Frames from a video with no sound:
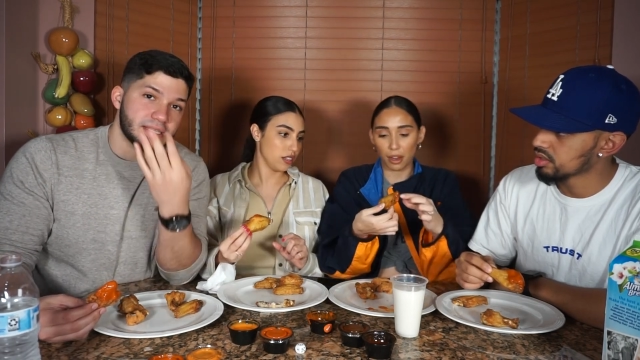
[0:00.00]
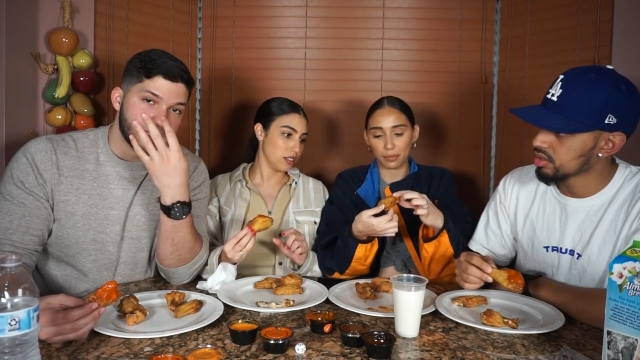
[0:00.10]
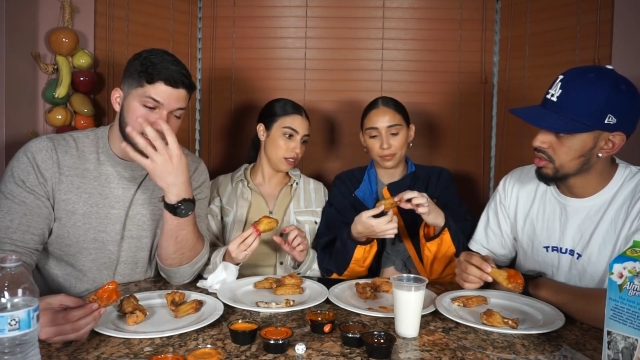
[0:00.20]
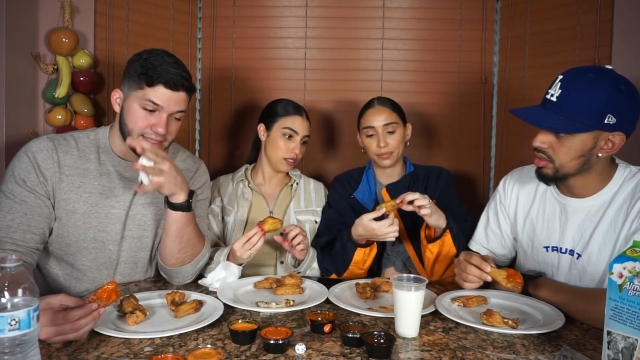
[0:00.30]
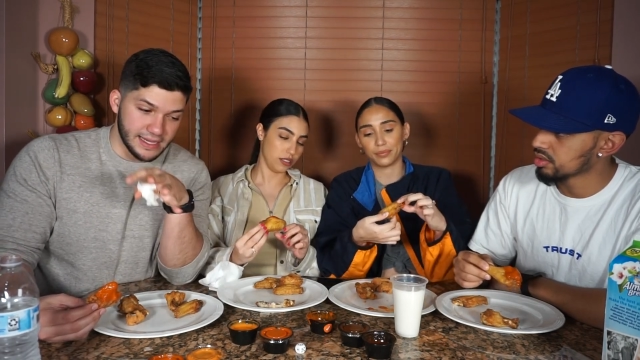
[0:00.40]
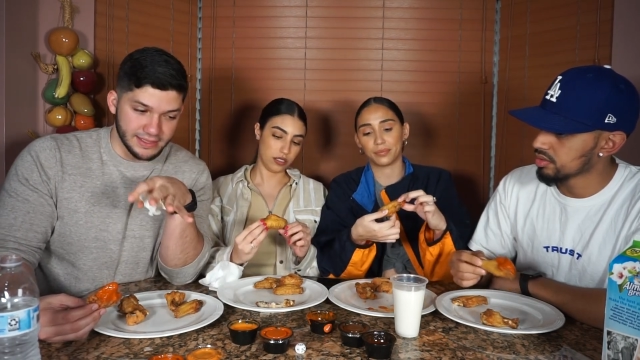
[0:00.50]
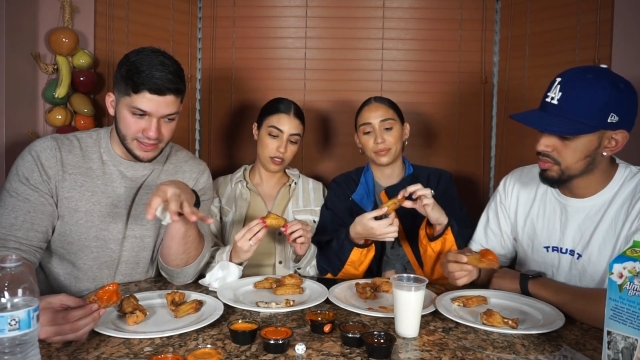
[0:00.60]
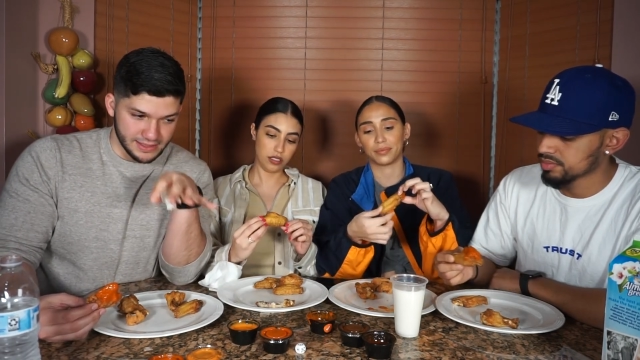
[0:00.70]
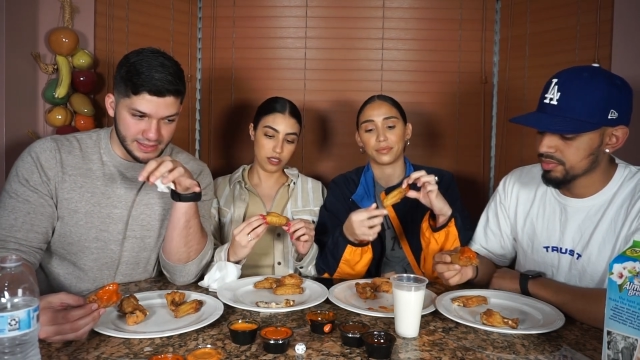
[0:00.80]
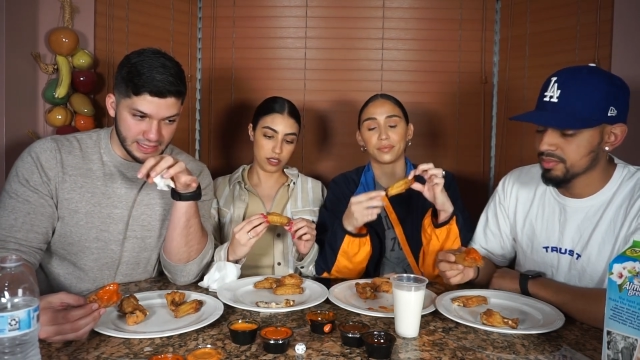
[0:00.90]
Speaker 1: In this case,
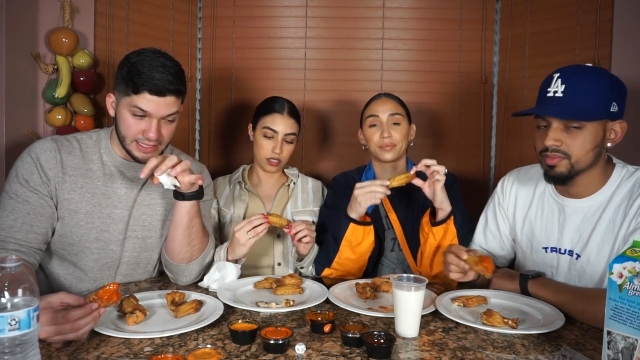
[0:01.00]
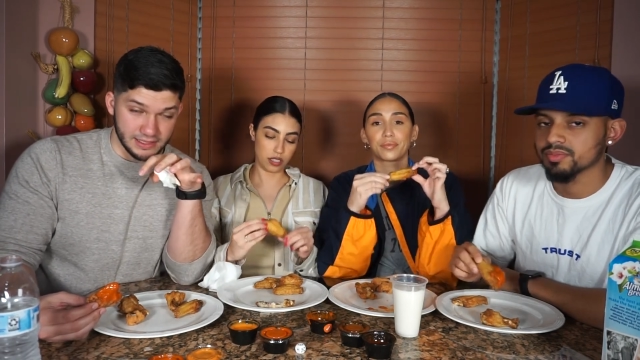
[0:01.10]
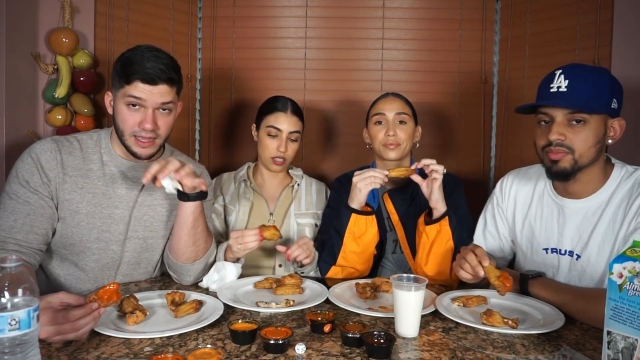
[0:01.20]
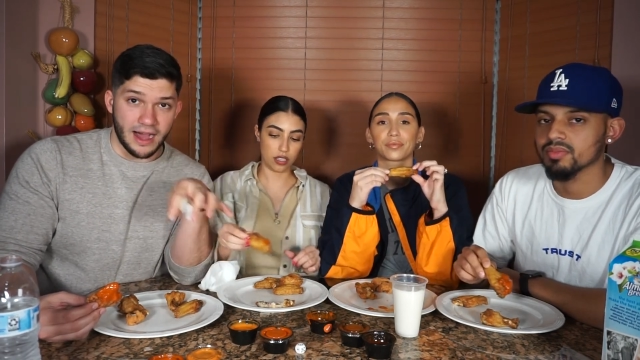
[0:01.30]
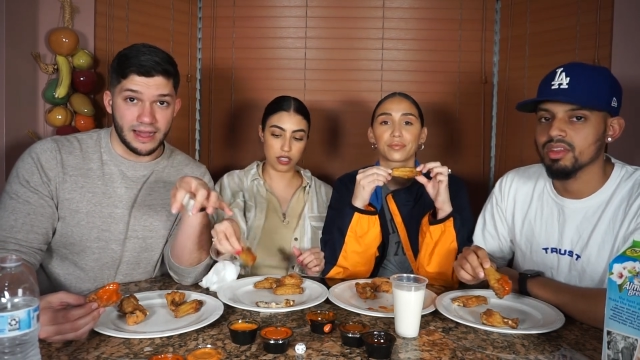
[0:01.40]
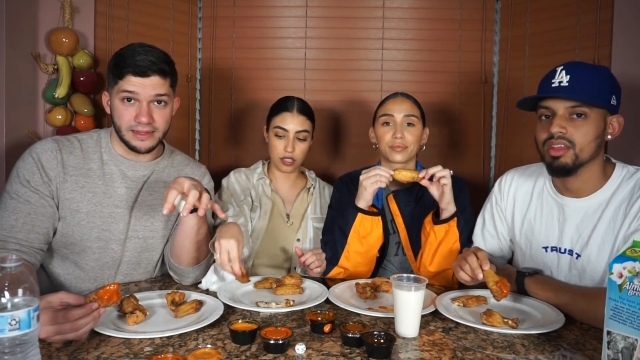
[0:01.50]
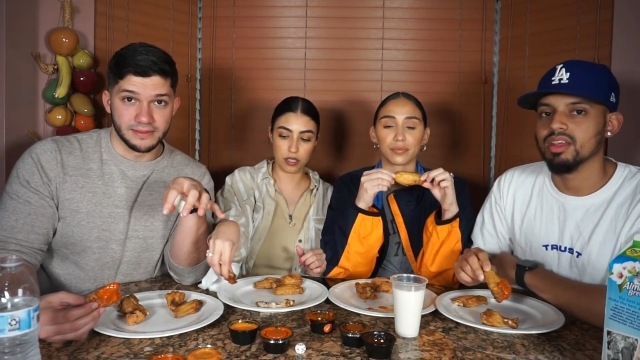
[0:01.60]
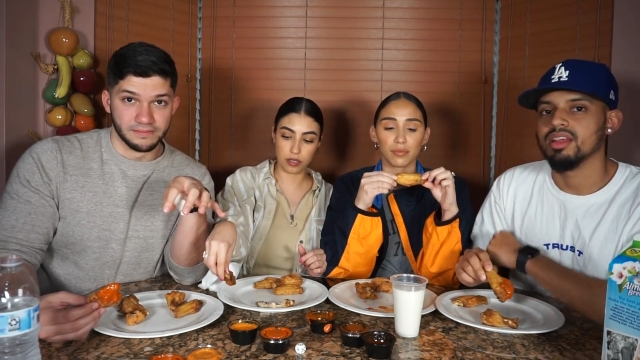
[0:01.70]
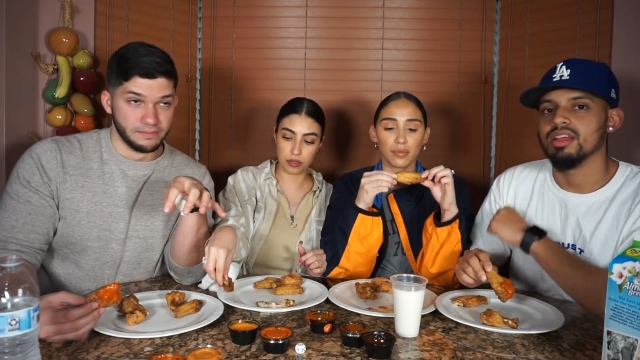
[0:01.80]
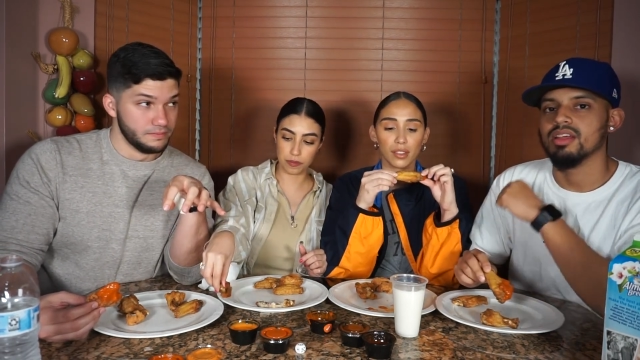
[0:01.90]
this is this is
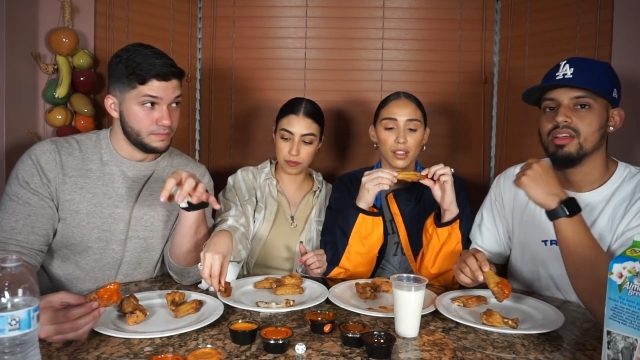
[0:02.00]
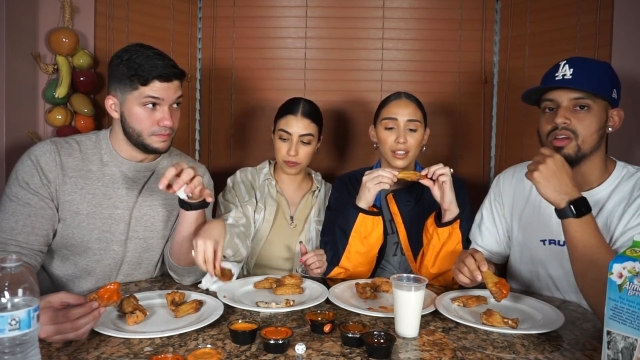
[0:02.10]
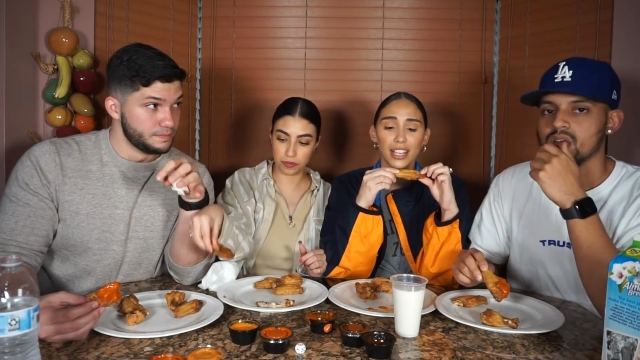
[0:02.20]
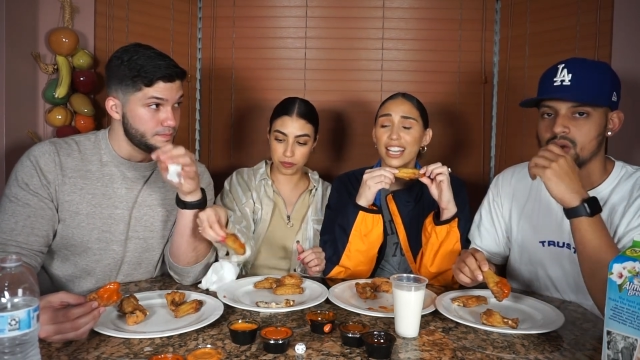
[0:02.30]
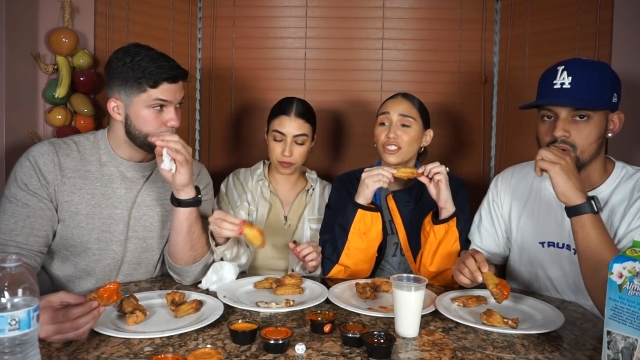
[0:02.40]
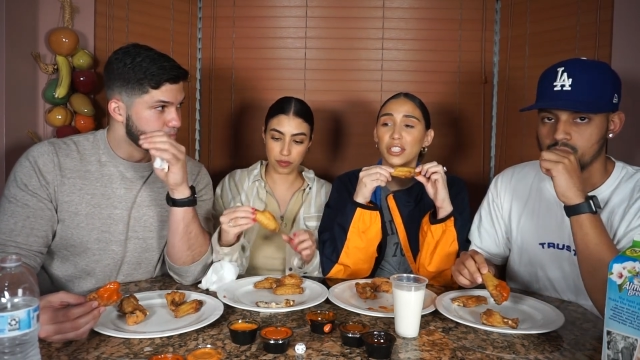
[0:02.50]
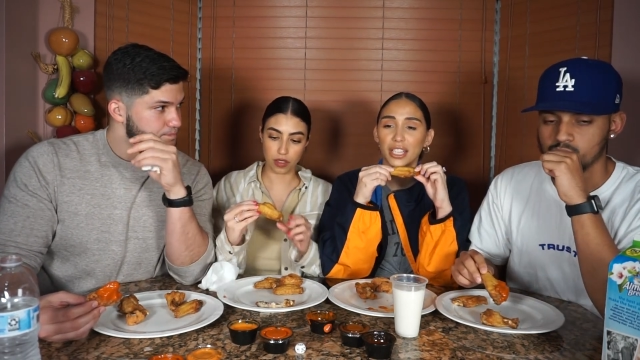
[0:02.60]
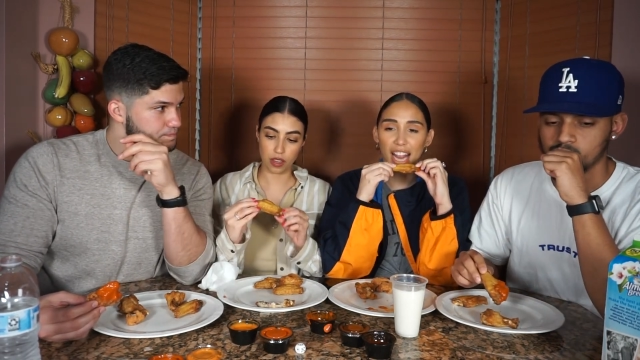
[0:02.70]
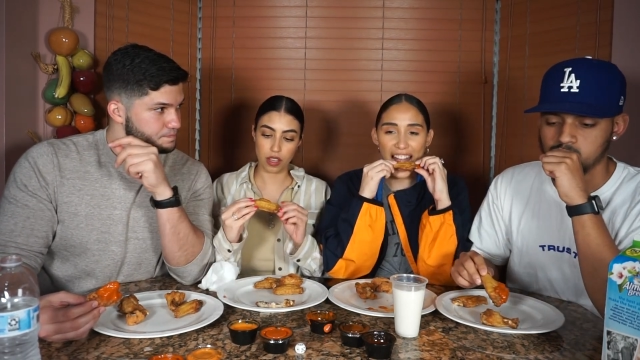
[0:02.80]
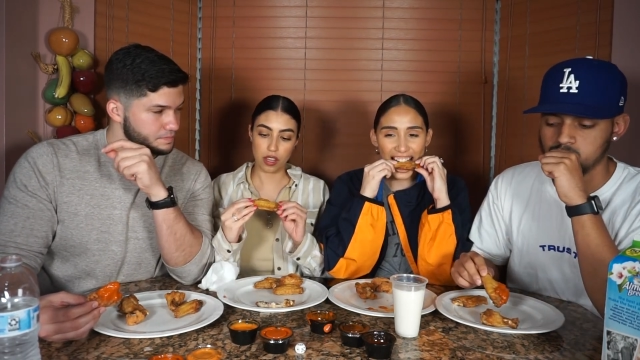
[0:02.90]
hot.
Speaker 2: Okay, yeah,
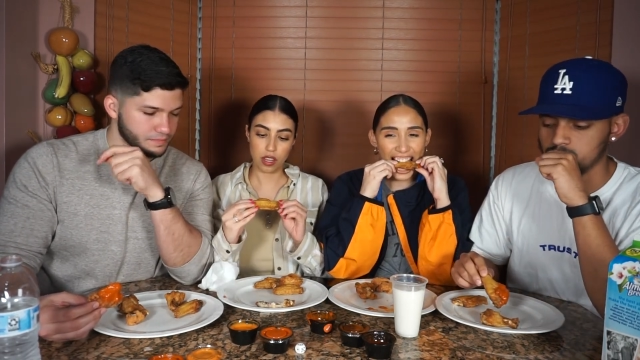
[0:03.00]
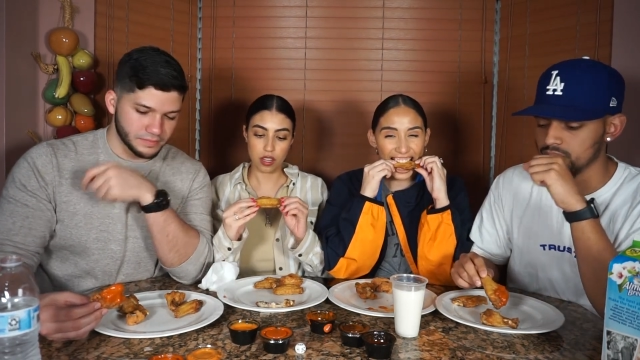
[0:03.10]
just eat it. Hey,